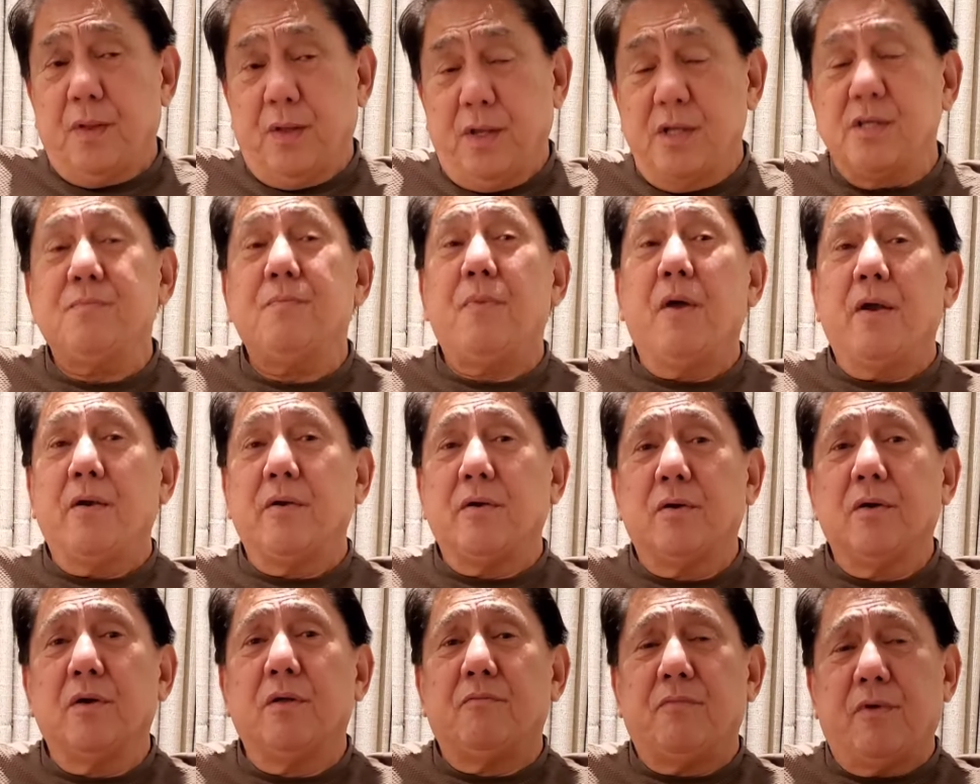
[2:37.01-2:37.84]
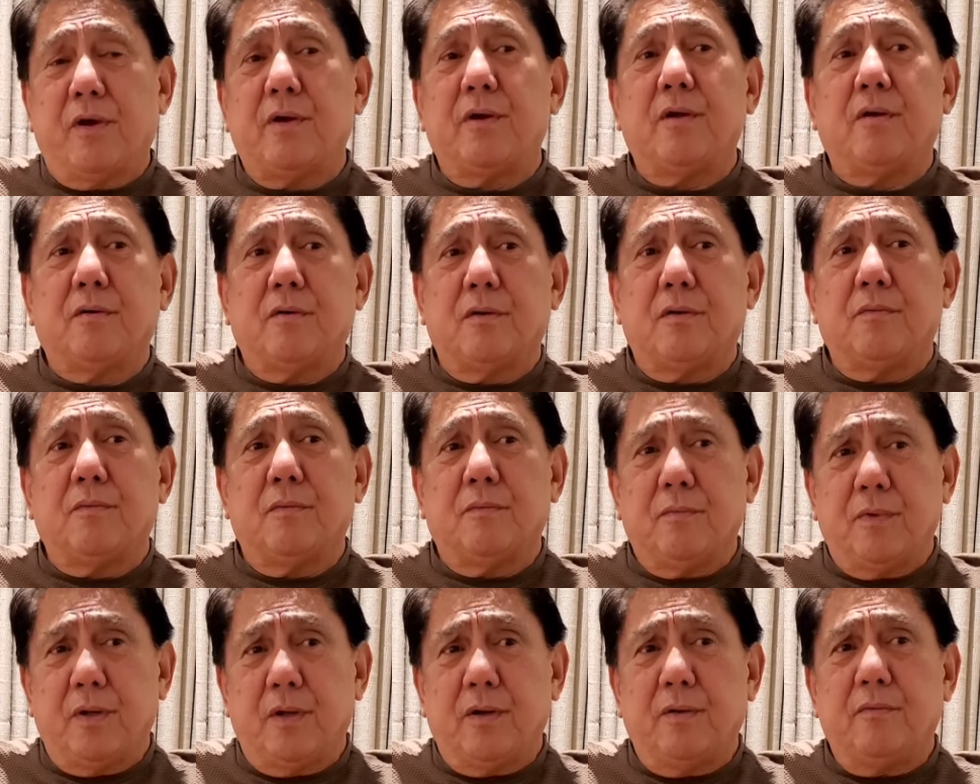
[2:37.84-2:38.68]
He's very good, very good,
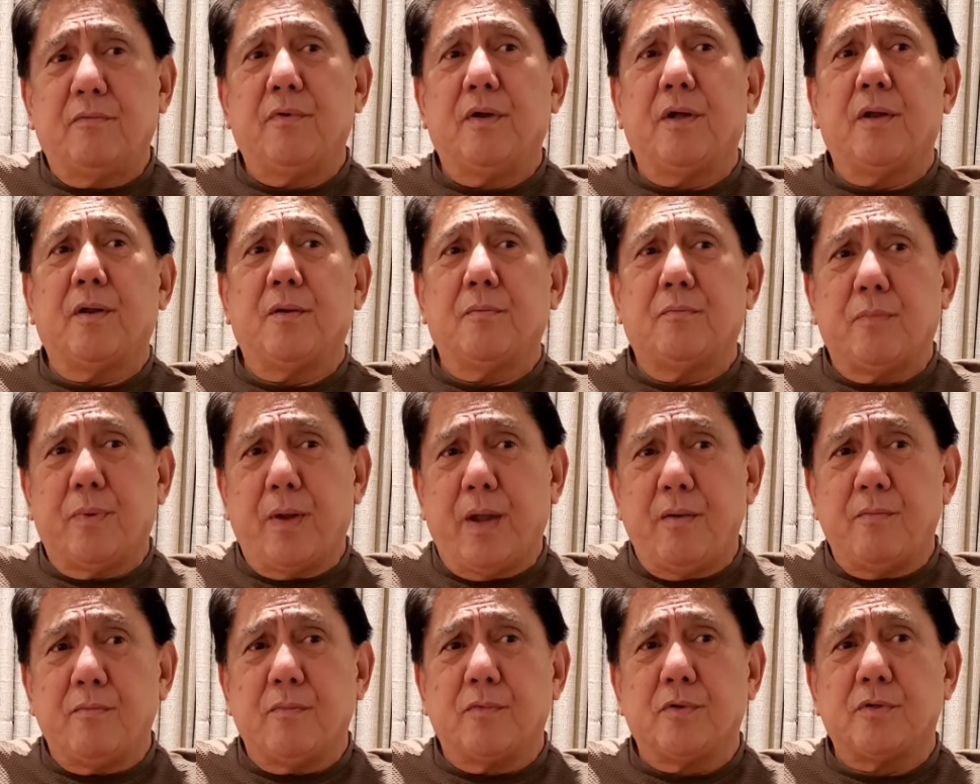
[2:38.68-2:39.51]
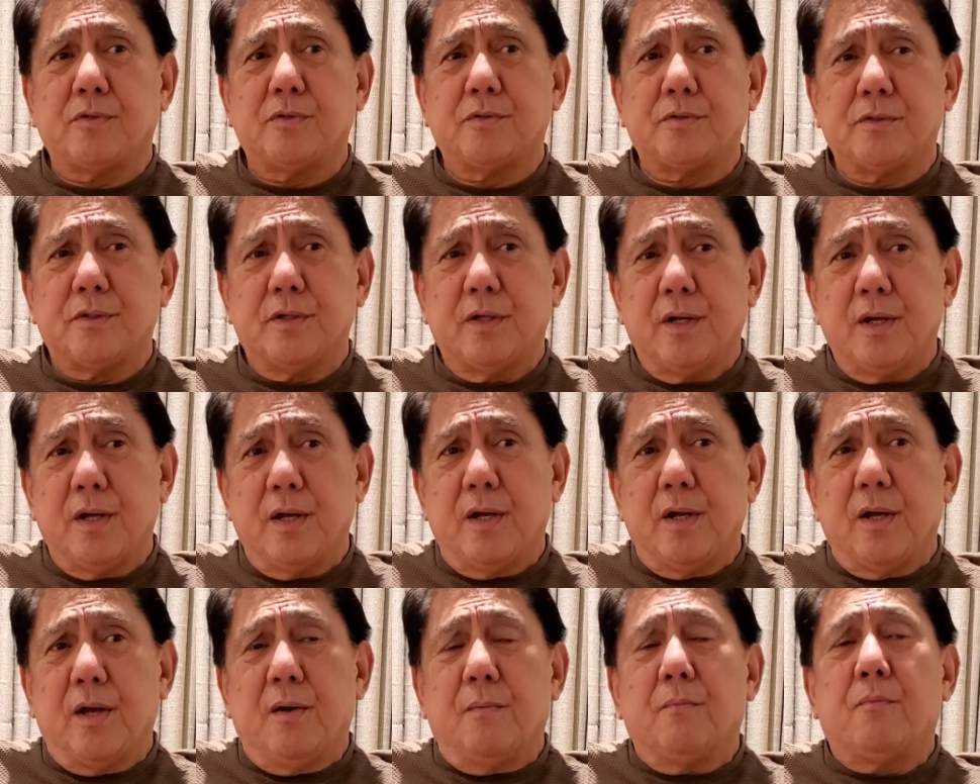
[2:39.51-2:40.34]
very very famous,
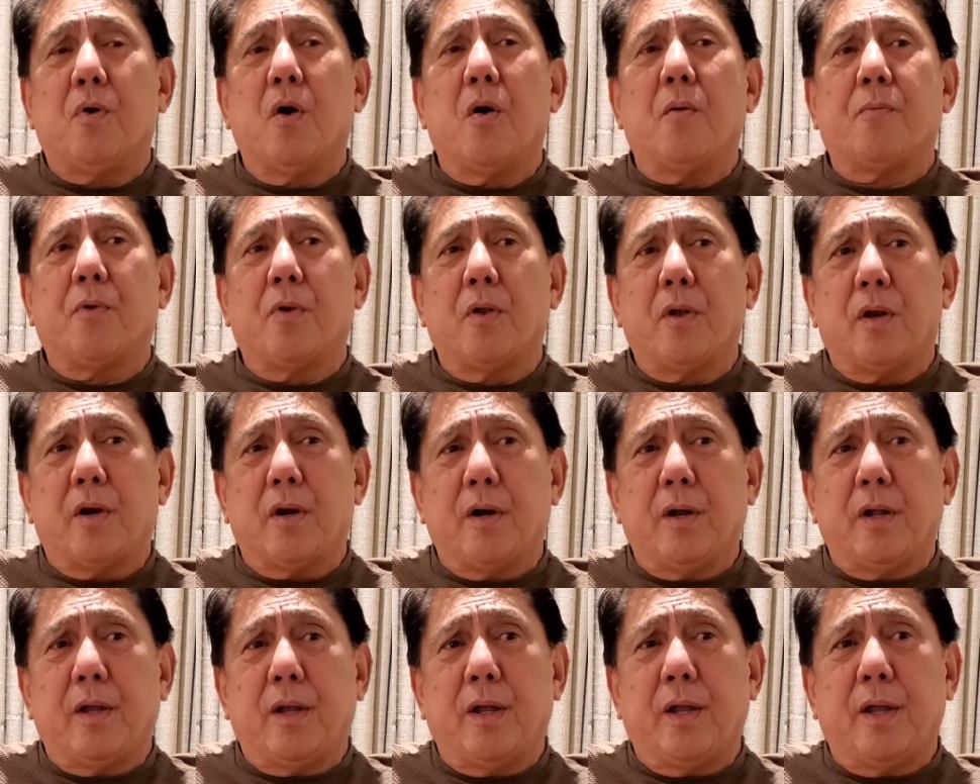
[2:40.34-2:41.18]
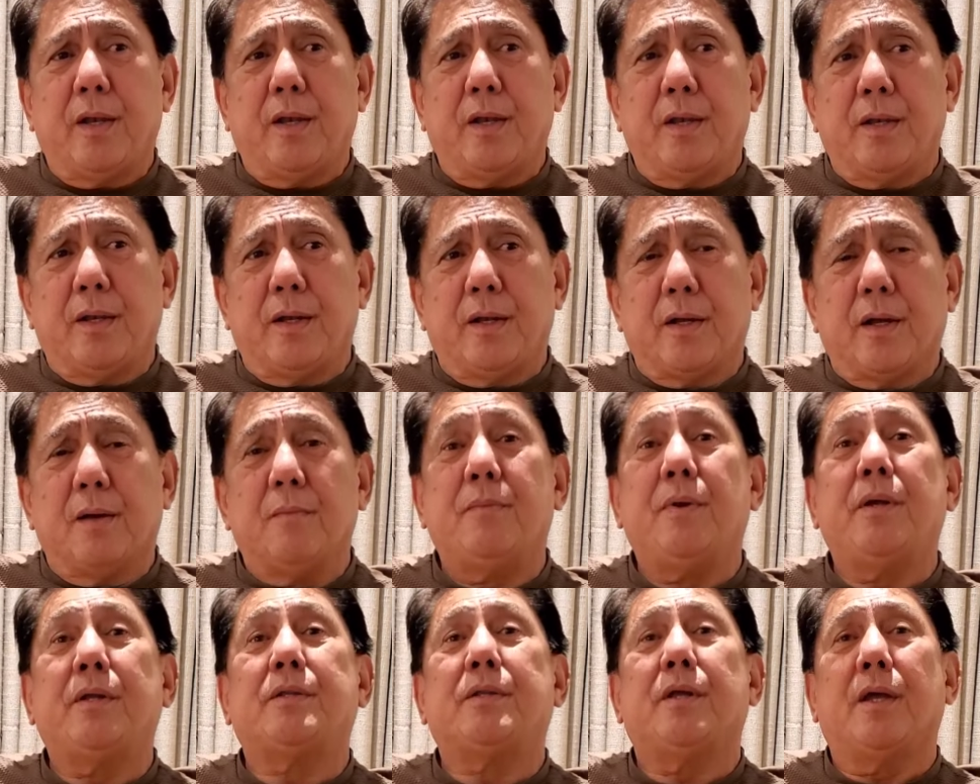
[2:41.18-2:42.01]
popular in uh,
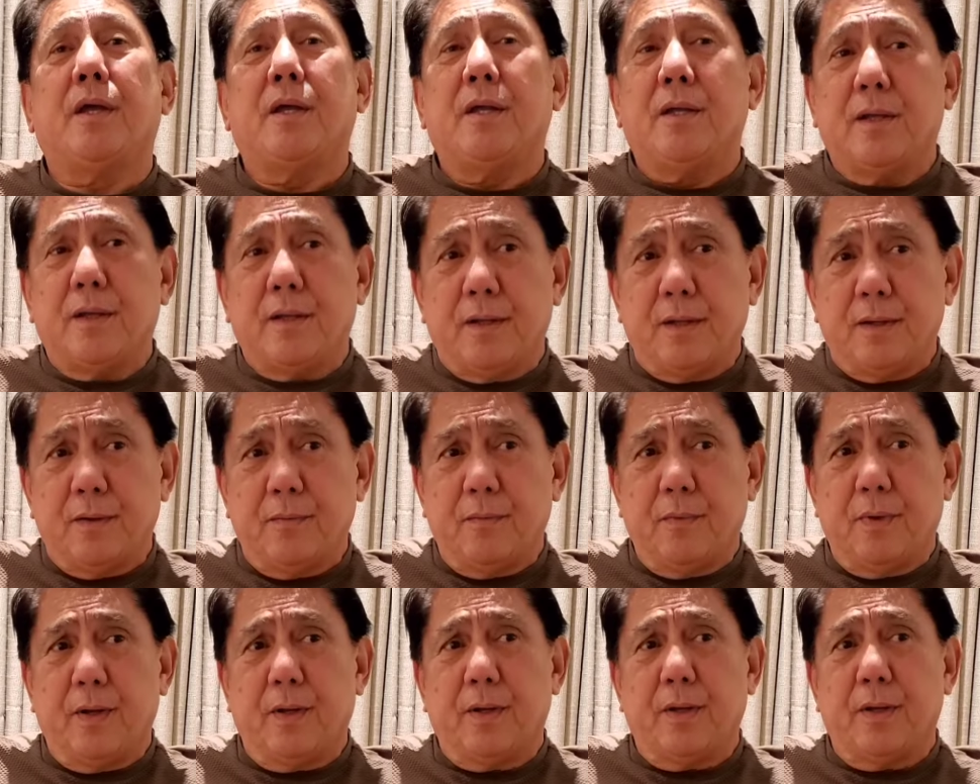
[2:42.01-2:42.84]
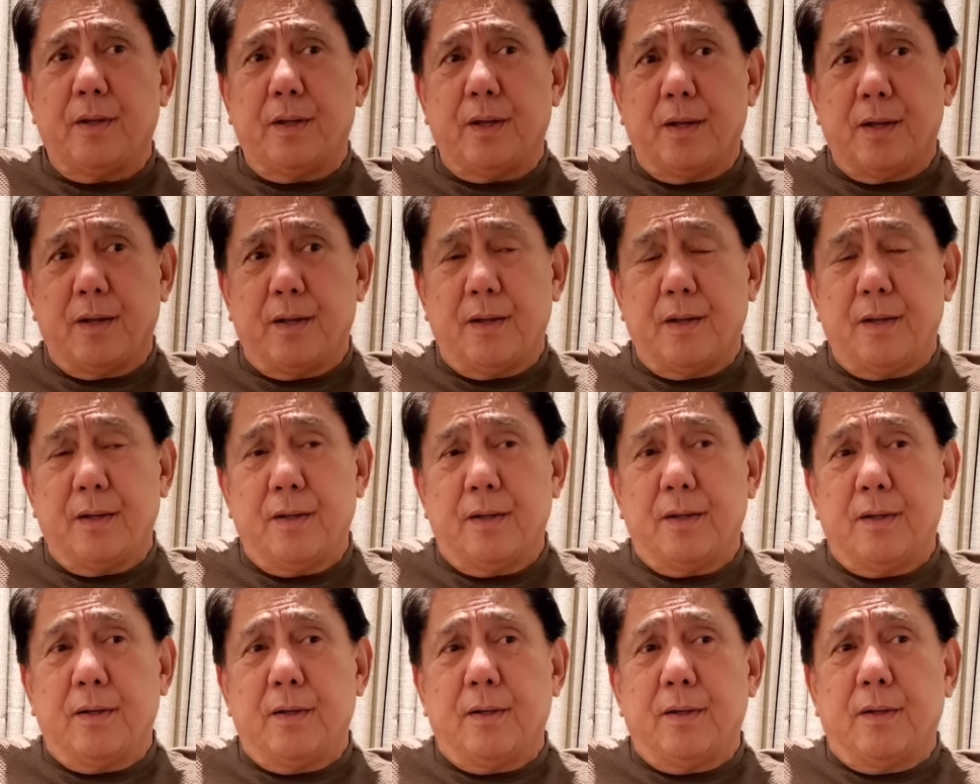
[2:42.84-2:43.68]
Cavite when uh,
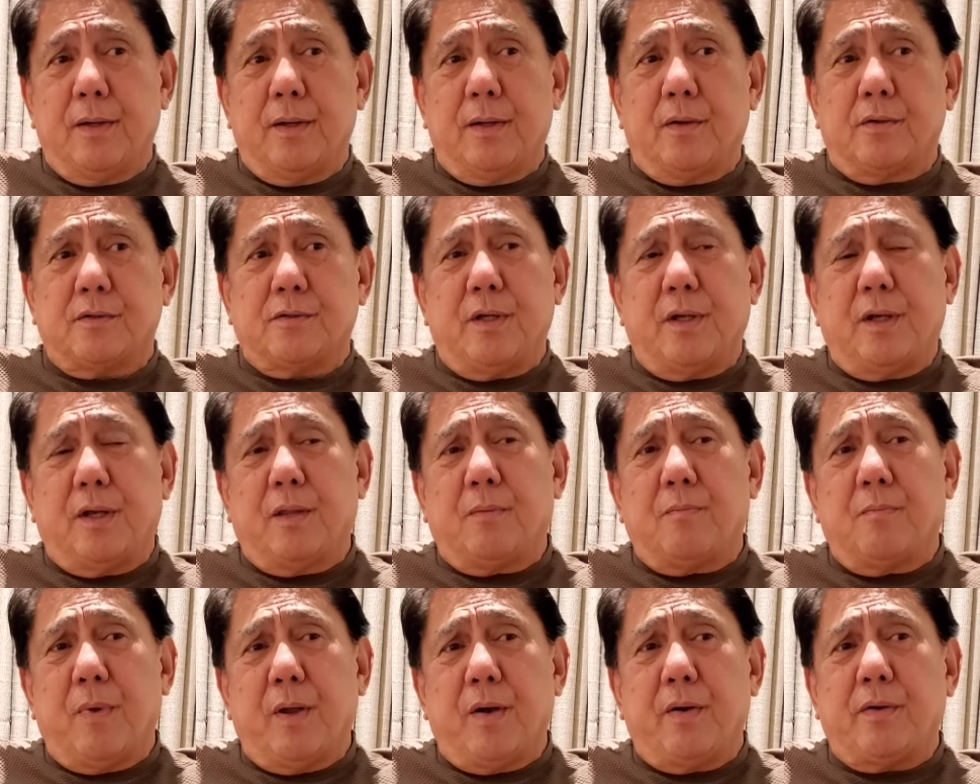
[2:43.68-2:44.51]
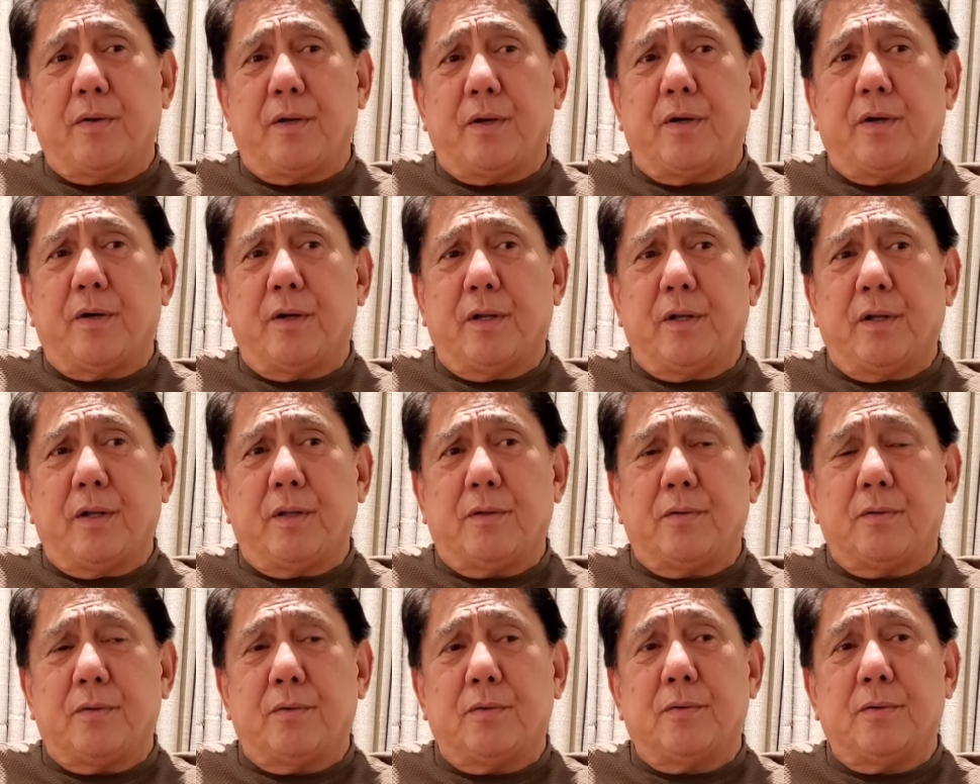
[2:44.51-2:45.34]
because he got married
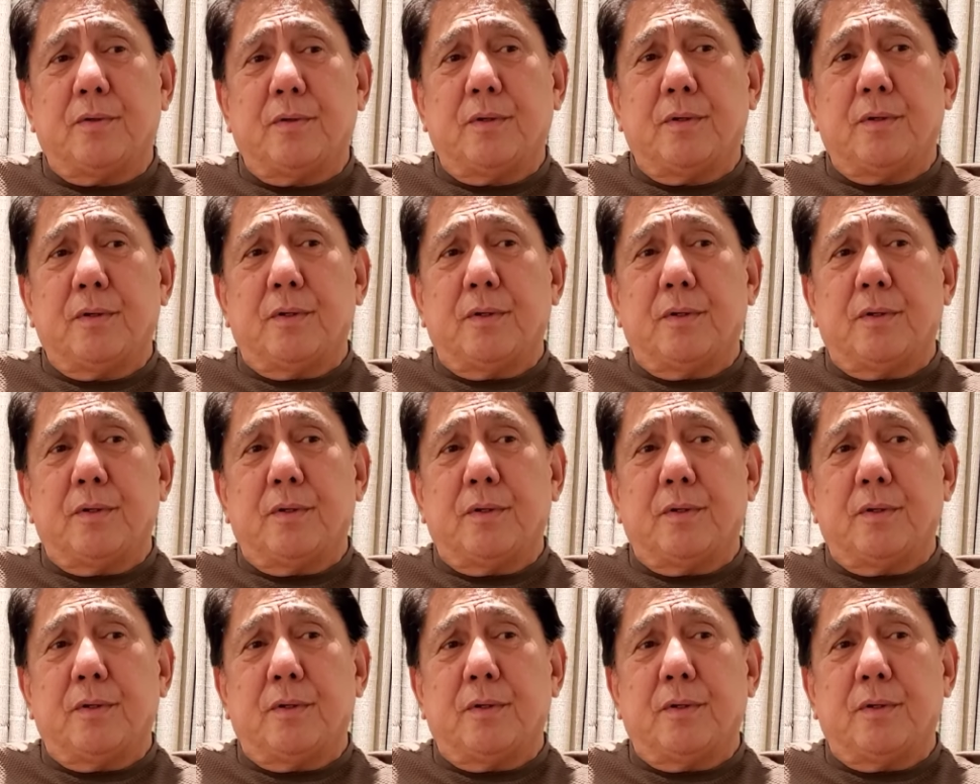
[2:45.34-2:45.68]
early too.